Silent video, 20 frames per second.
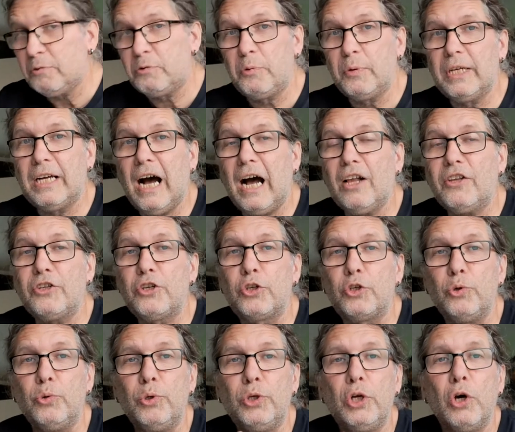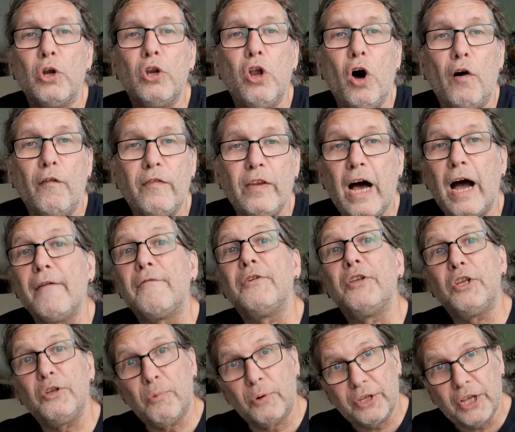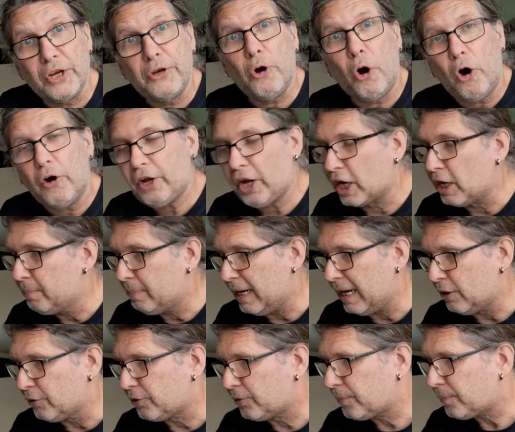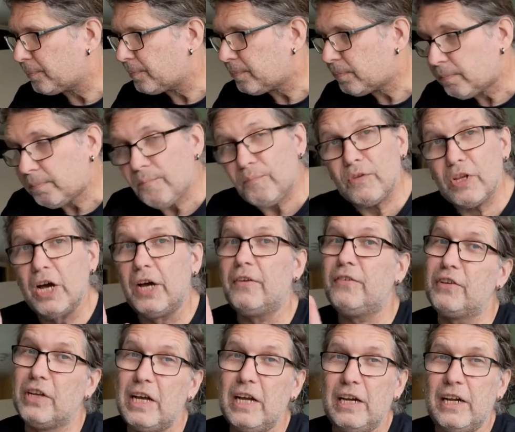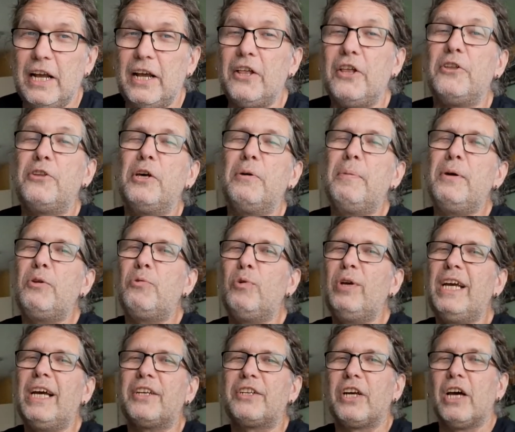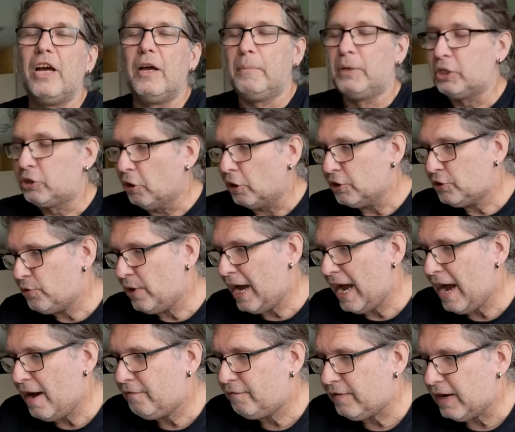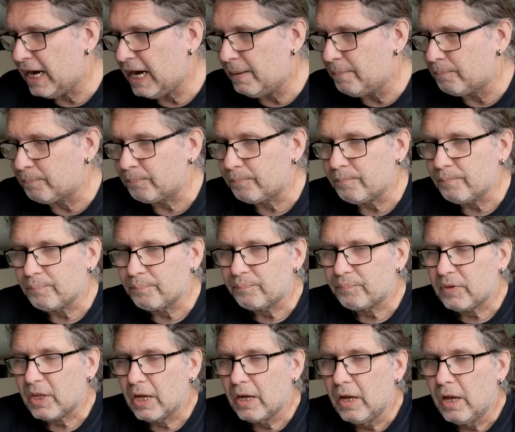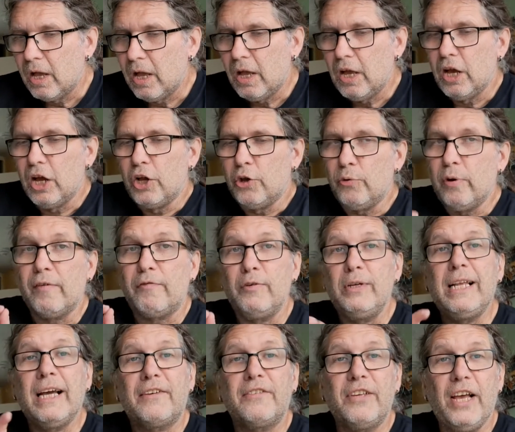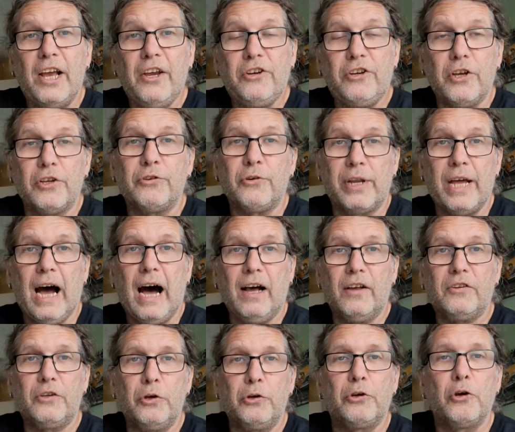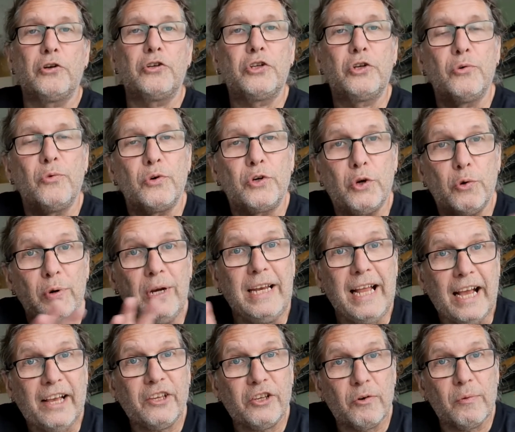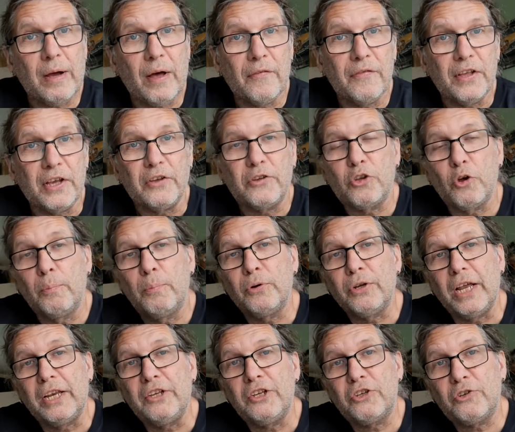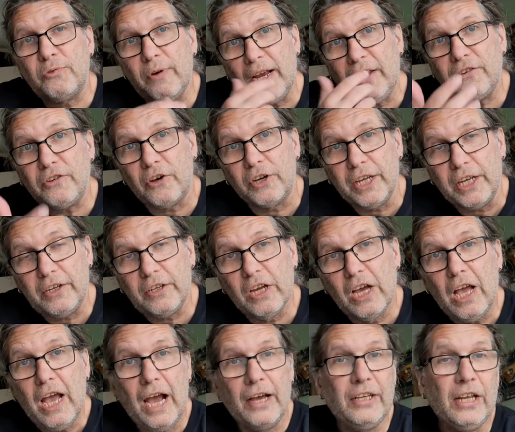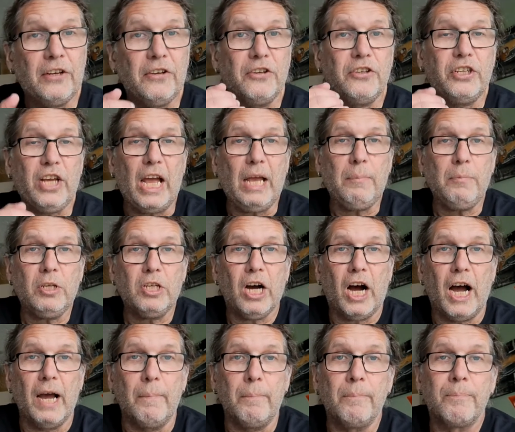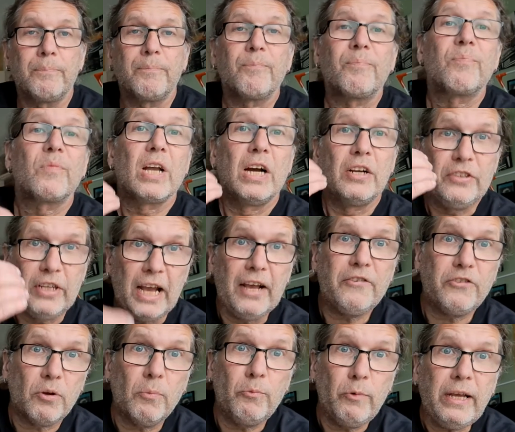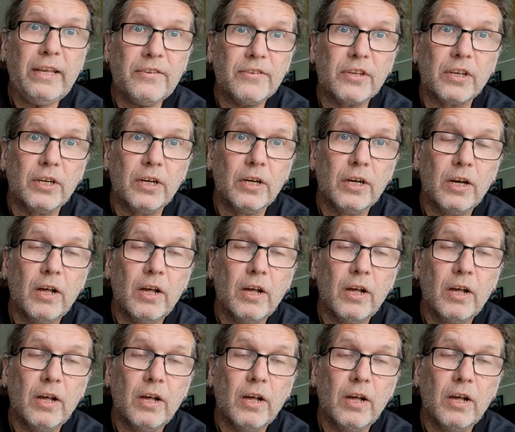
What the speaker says: with regards to your love life, this is what they're talking about. It is a bit weird because you have relaxation, so they're asking you just to relax around things. Don't put any stress on it, and at the same time, take some risk,